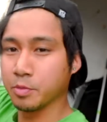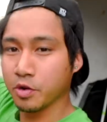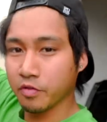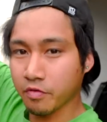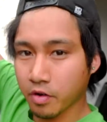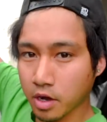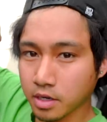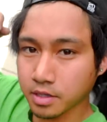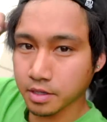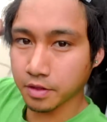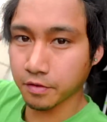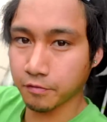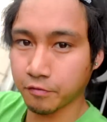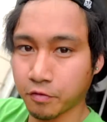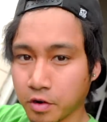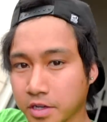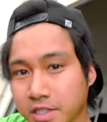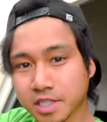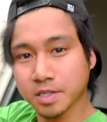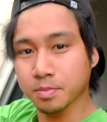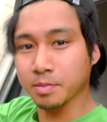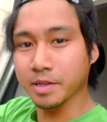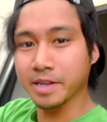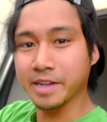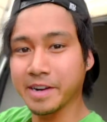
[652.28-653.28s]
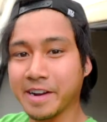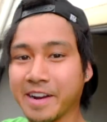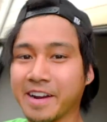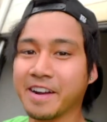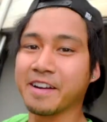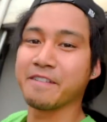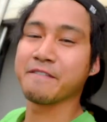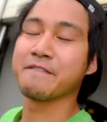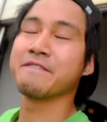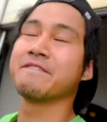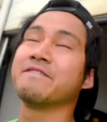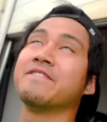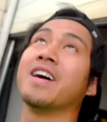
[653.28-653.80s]
move on to the front splitter,
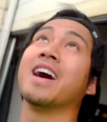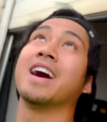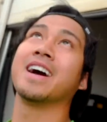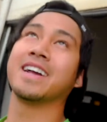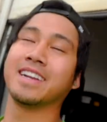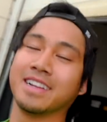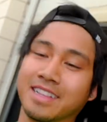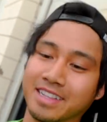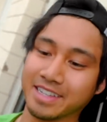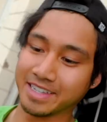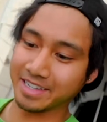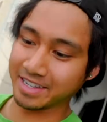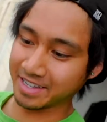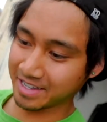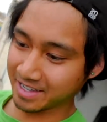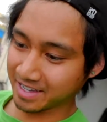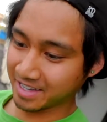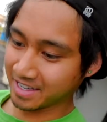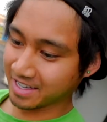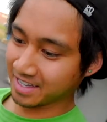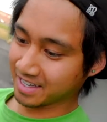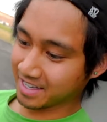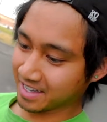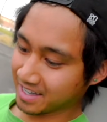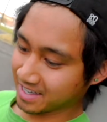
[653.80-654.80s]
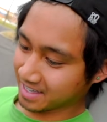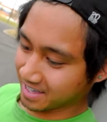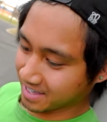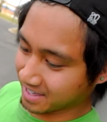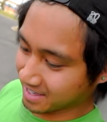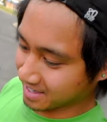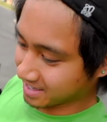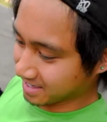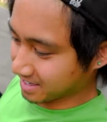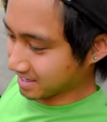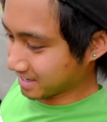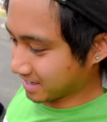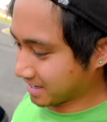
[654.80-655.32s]
finally.
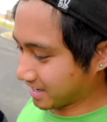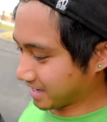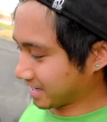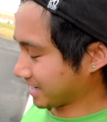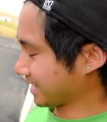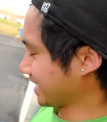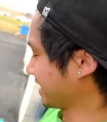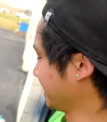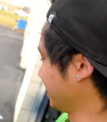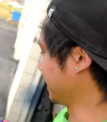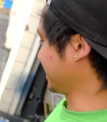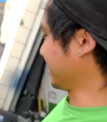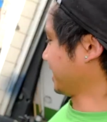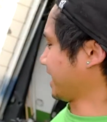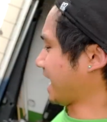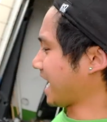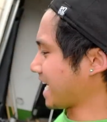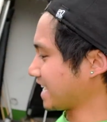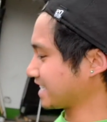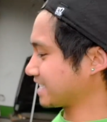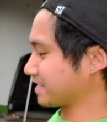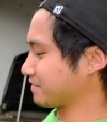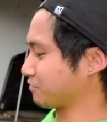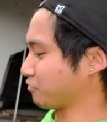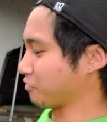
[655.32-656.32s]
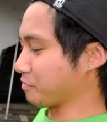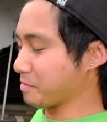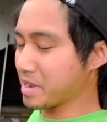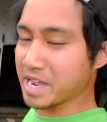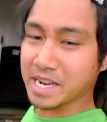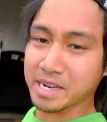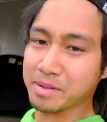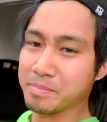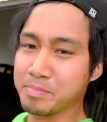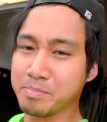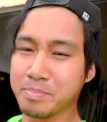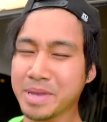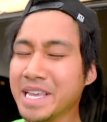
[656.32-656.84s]
The last
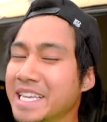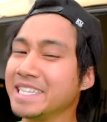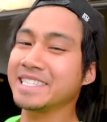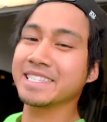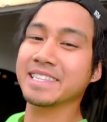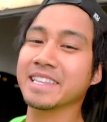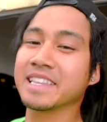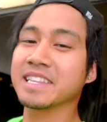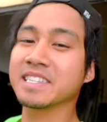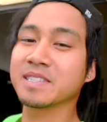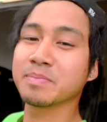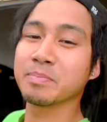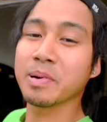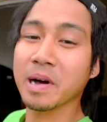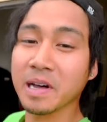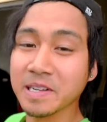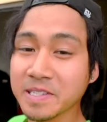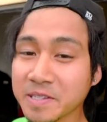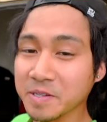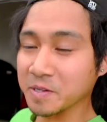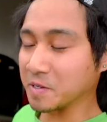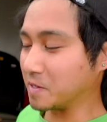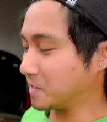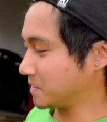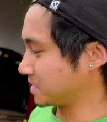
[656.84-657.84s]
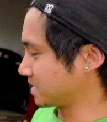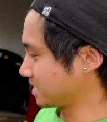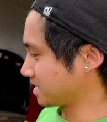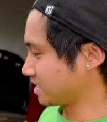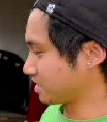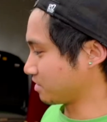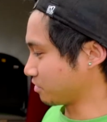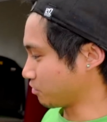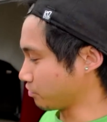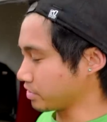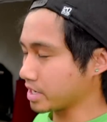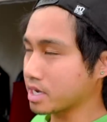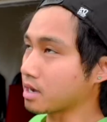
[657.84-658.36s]
remaining piece to this puzzle
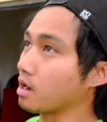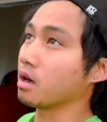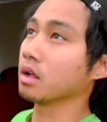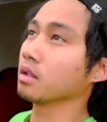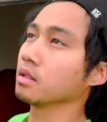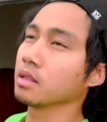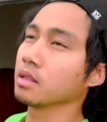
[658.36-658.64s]
we call